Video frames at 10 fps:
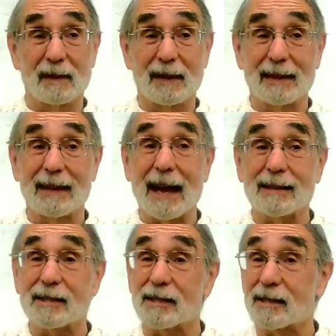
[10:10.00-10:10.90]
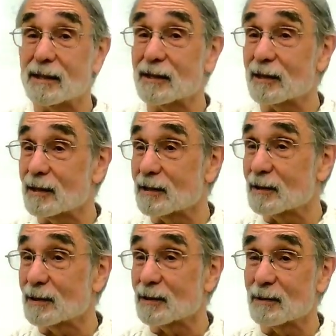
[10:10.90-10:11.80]
That
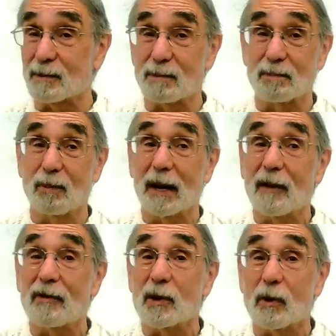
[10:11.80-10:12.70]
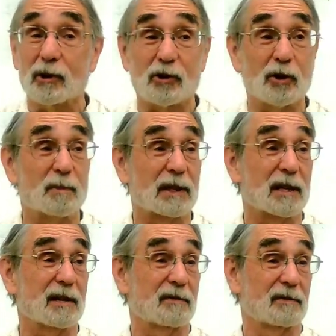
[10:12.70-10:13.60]
that's what everyone should
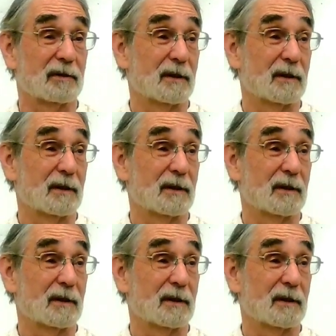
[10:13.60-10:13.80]
believe.